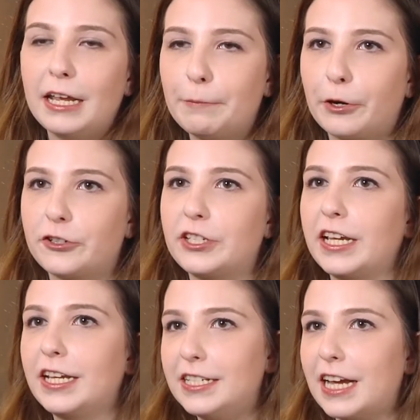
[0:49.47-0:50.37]
in
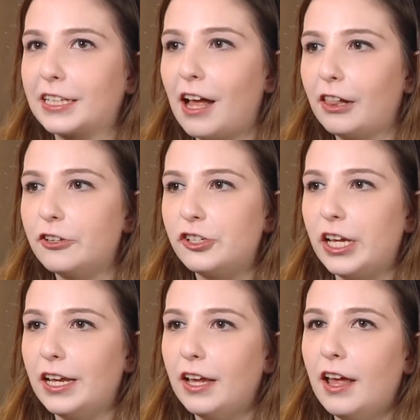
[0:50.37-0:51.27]
purchasing and in
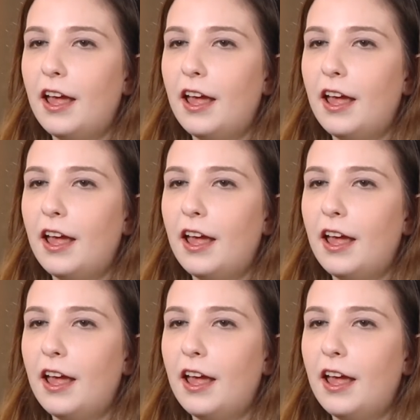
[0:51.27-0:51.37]
technology.